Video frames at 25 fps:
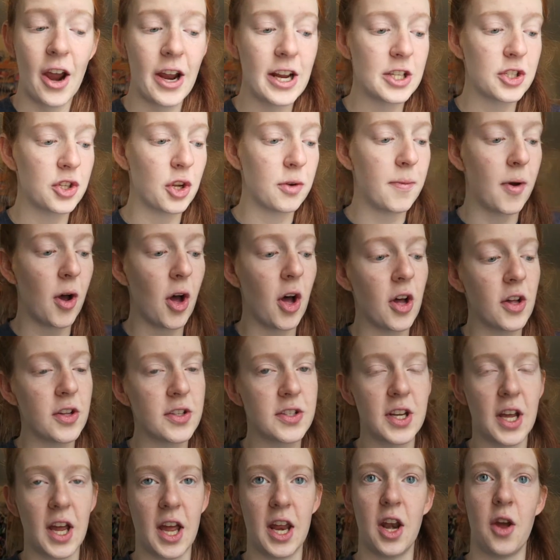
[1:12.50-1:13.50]
Alright, so I'm all
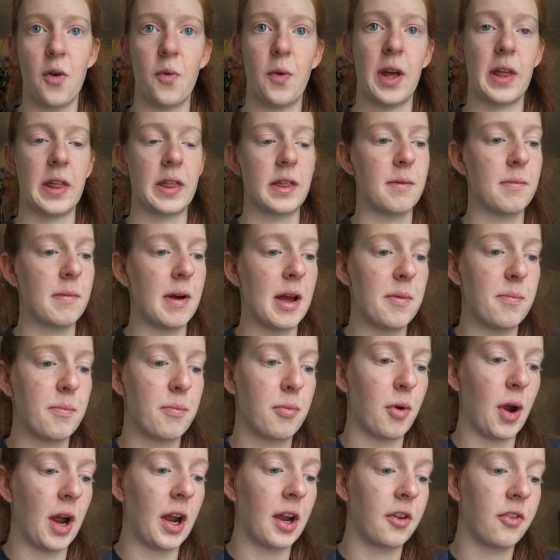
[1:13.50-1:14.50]
done with my
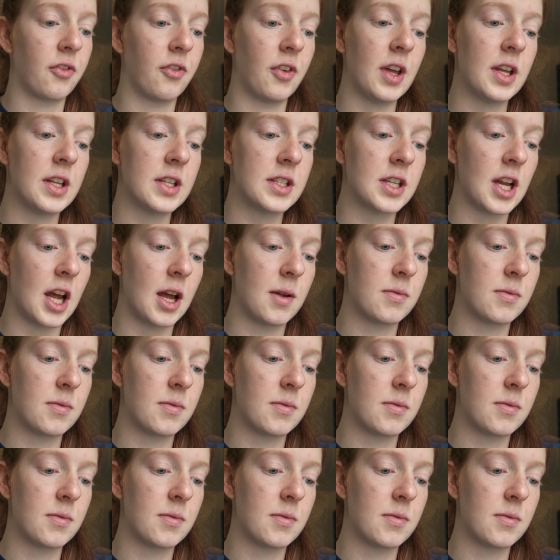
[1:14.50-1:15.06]
breakfast.